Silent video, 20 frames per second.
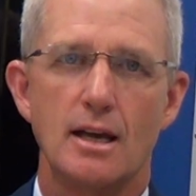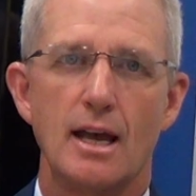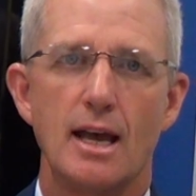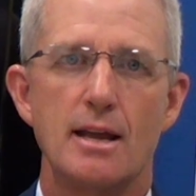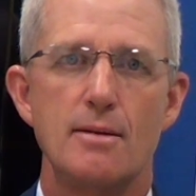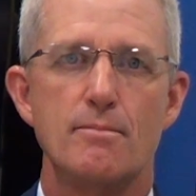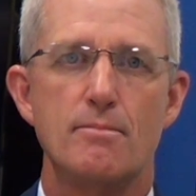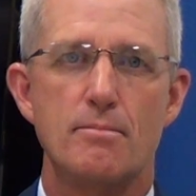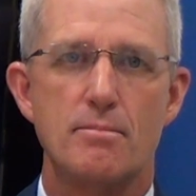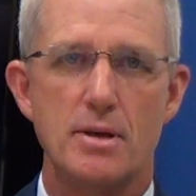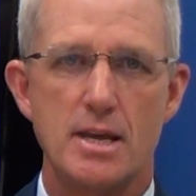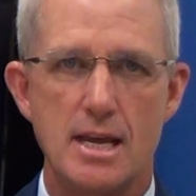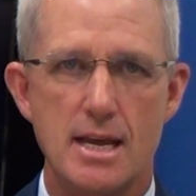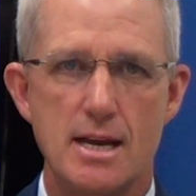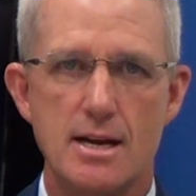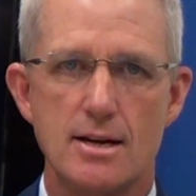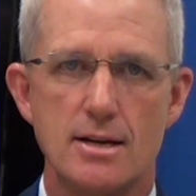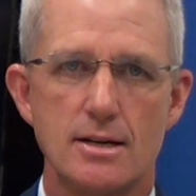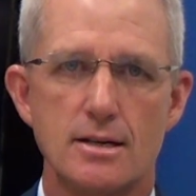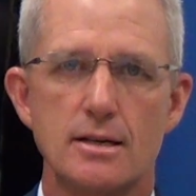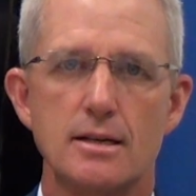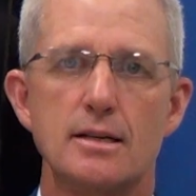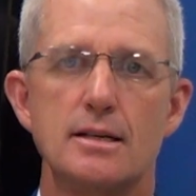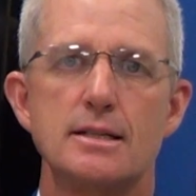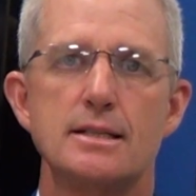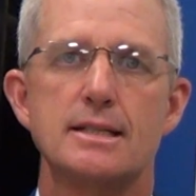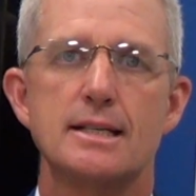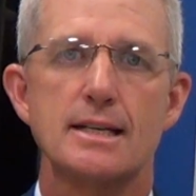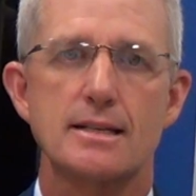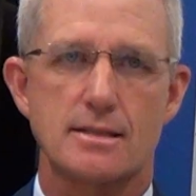and peer
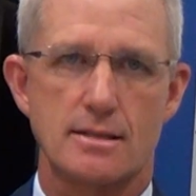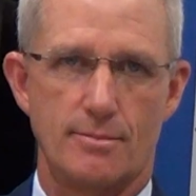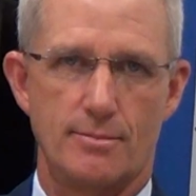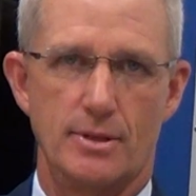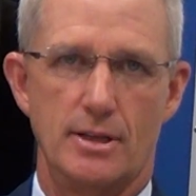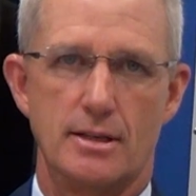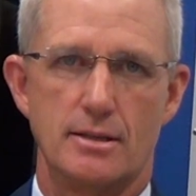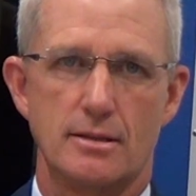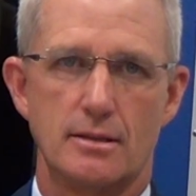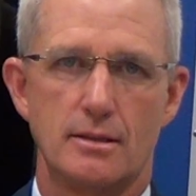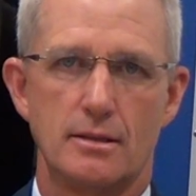discipline.